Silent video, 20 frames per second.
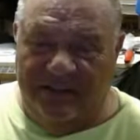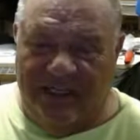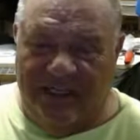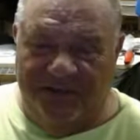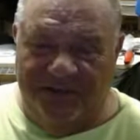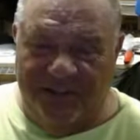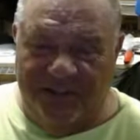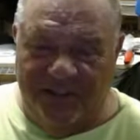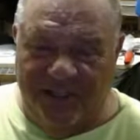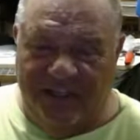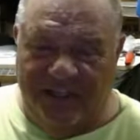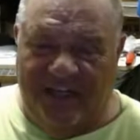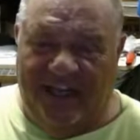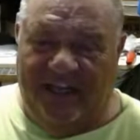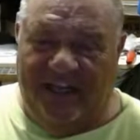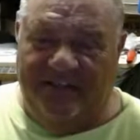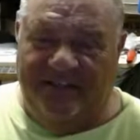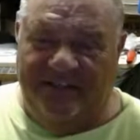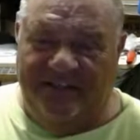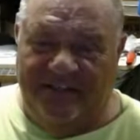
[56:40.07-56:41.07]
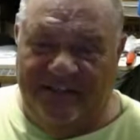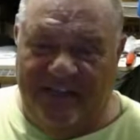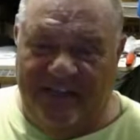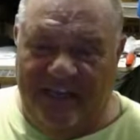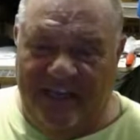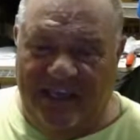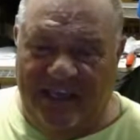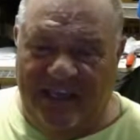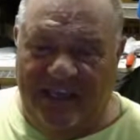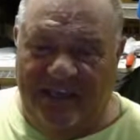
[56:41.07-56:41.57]
I was looking at it
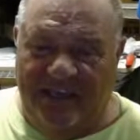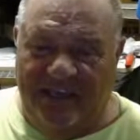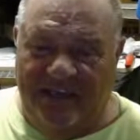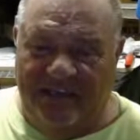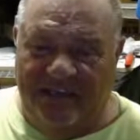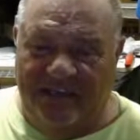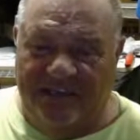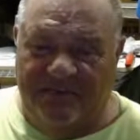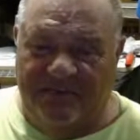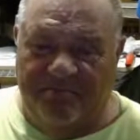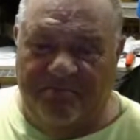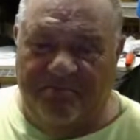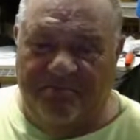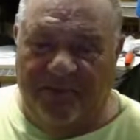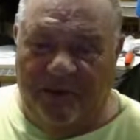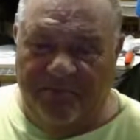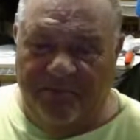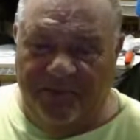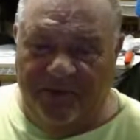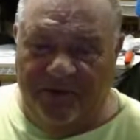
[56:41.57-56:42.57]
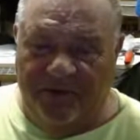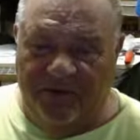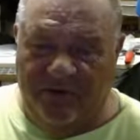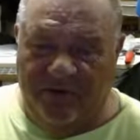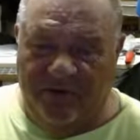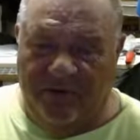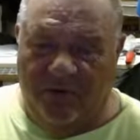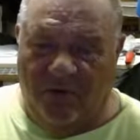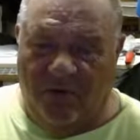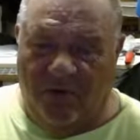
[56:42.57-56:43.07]
today, and it's bumpier
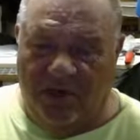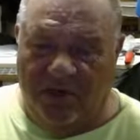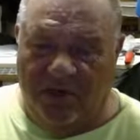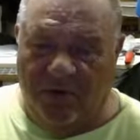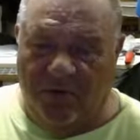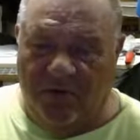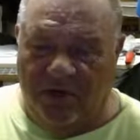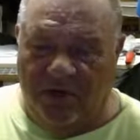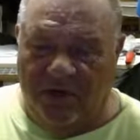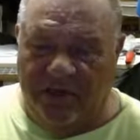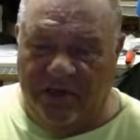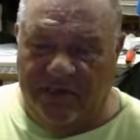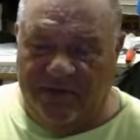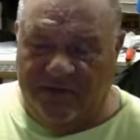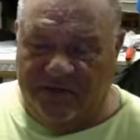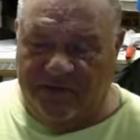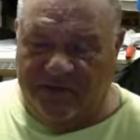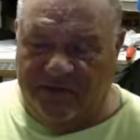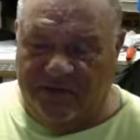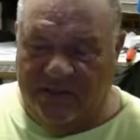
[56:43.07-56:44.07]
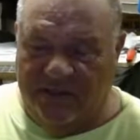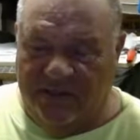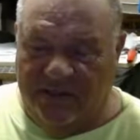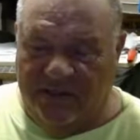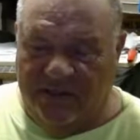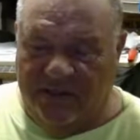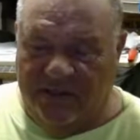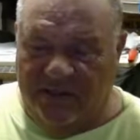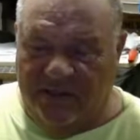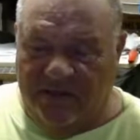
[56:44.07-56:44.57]
than what it was.
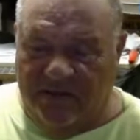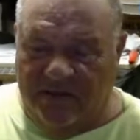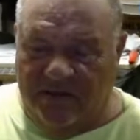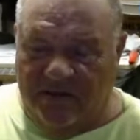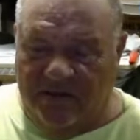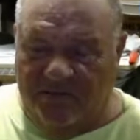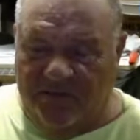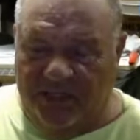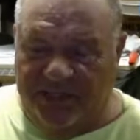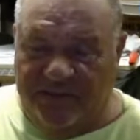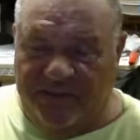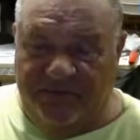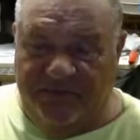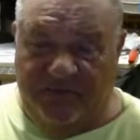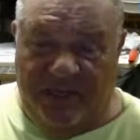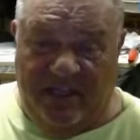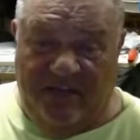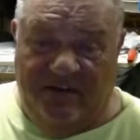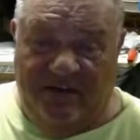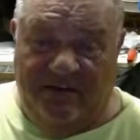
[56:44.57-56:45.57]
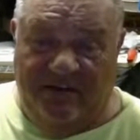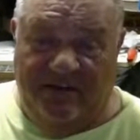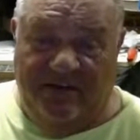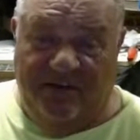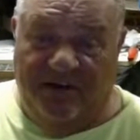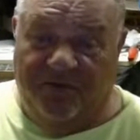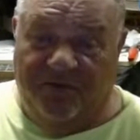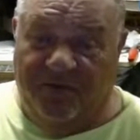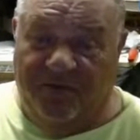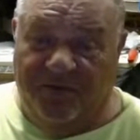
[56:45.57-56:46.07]
But it's been, you
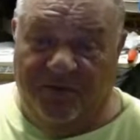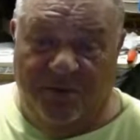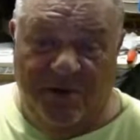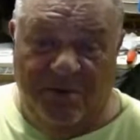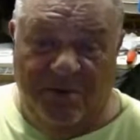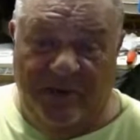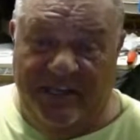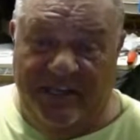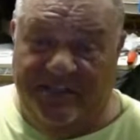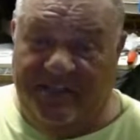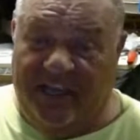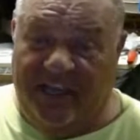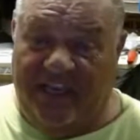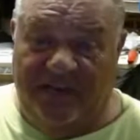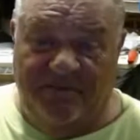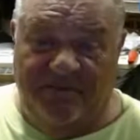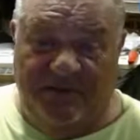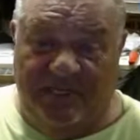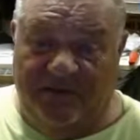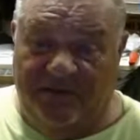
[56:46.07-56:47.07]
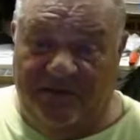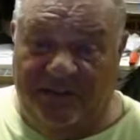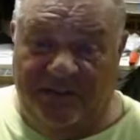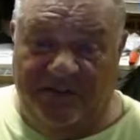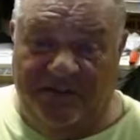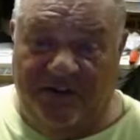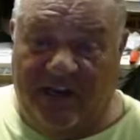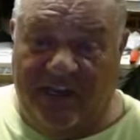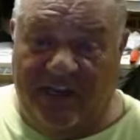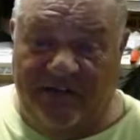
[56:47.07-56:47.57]
know, for 3 weeks I hadn't been able to
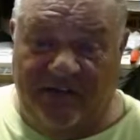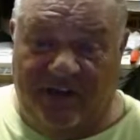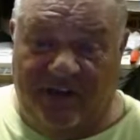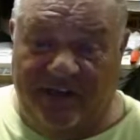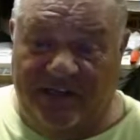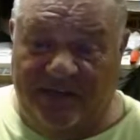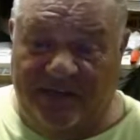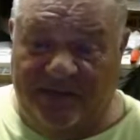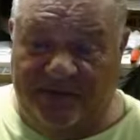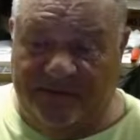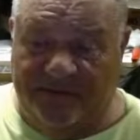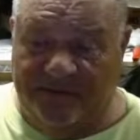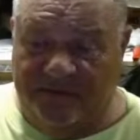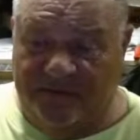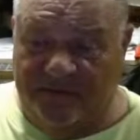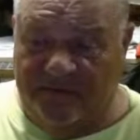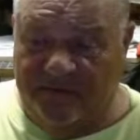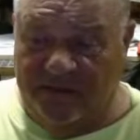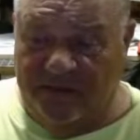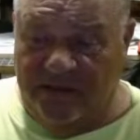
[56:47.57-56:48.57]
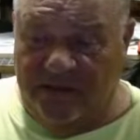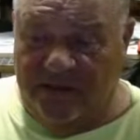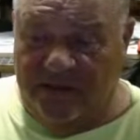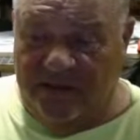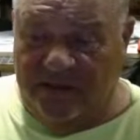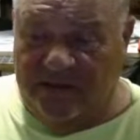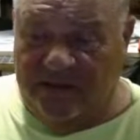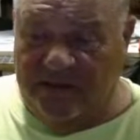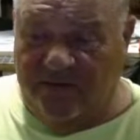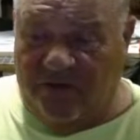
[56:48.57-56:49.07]
drive on it
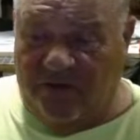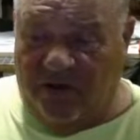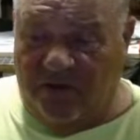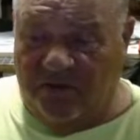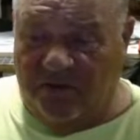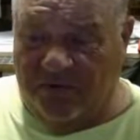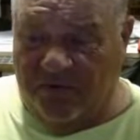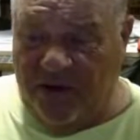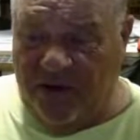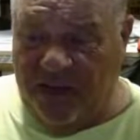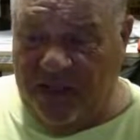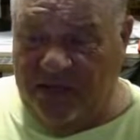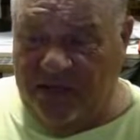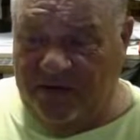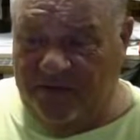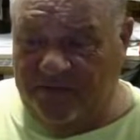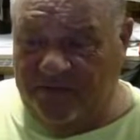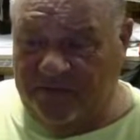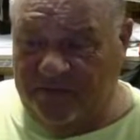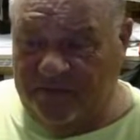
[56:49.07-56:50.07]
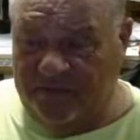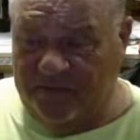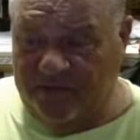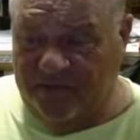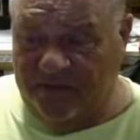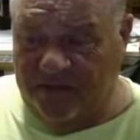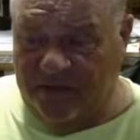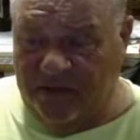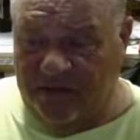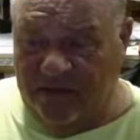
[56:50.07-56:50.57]
because of all the rain.
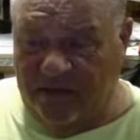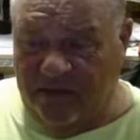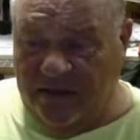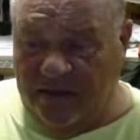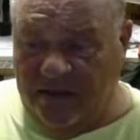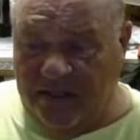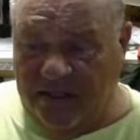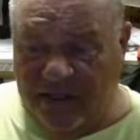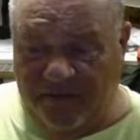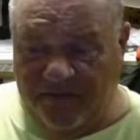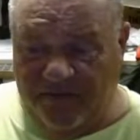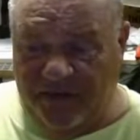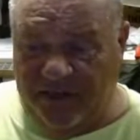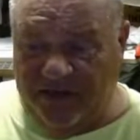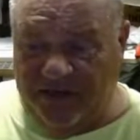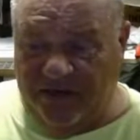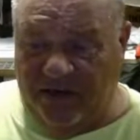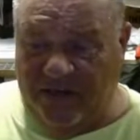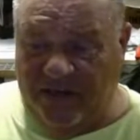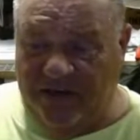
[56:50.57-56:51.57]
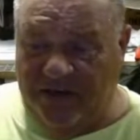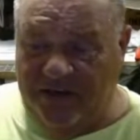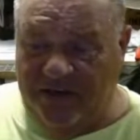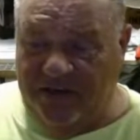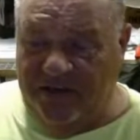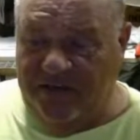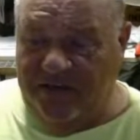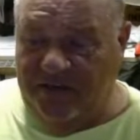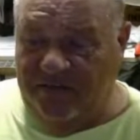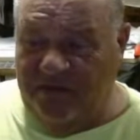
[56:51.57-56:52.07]
Yep, Victor, I know
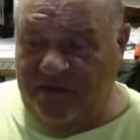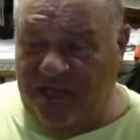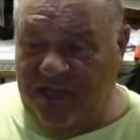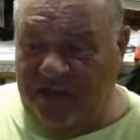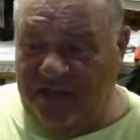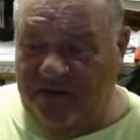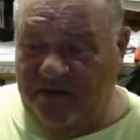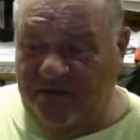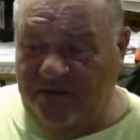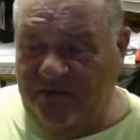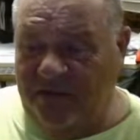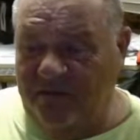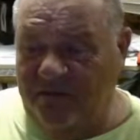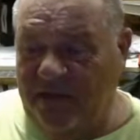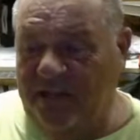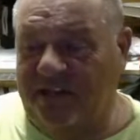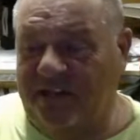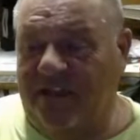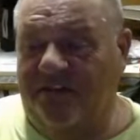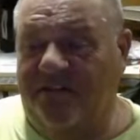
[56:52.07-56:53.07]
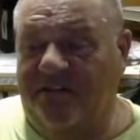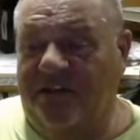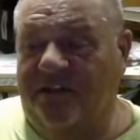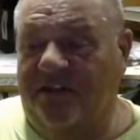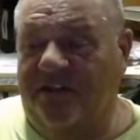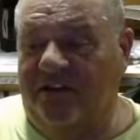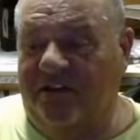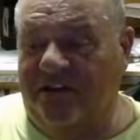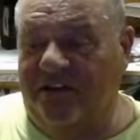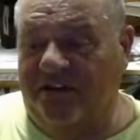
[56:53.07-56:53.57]
you do, man. You make that thing
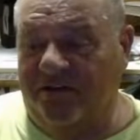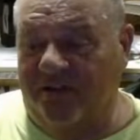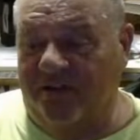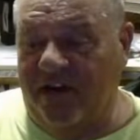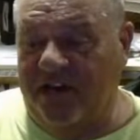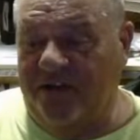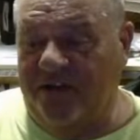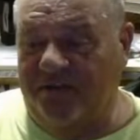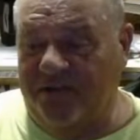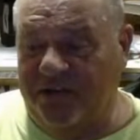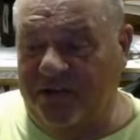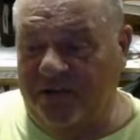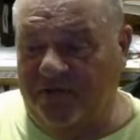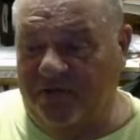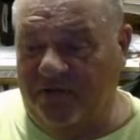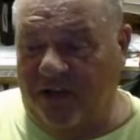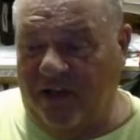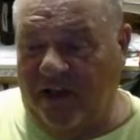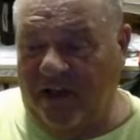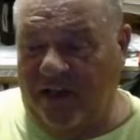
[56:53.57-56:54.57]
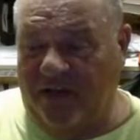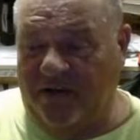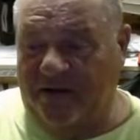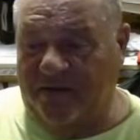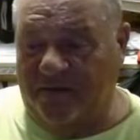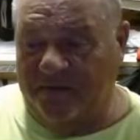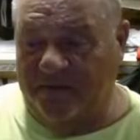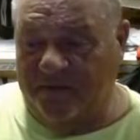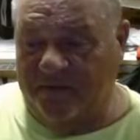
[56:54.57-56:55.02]
look great when you fly it.